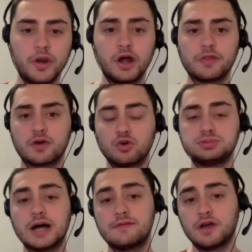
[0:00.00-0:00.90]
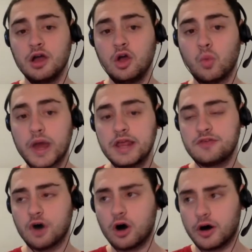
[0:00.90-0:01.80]
We know that Rublev, when
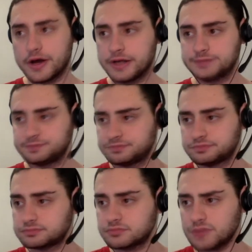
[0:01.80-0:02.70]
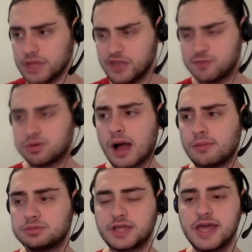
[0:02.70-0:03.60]
he's on, is
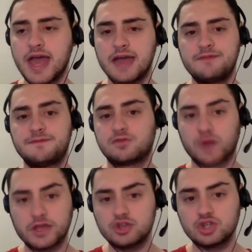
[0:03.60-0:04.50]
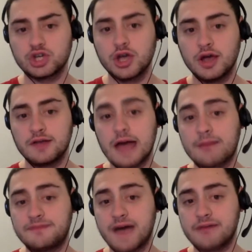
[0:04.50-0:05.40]
probably a fringe
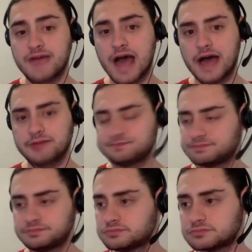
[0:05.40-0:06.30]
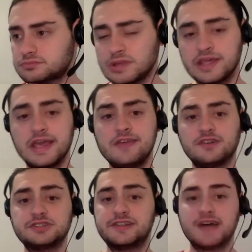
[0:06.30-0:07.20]
top 5 guy.
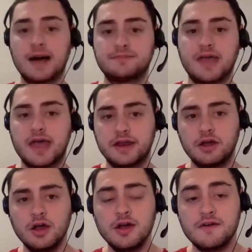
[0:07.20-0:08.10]
Easily top 10.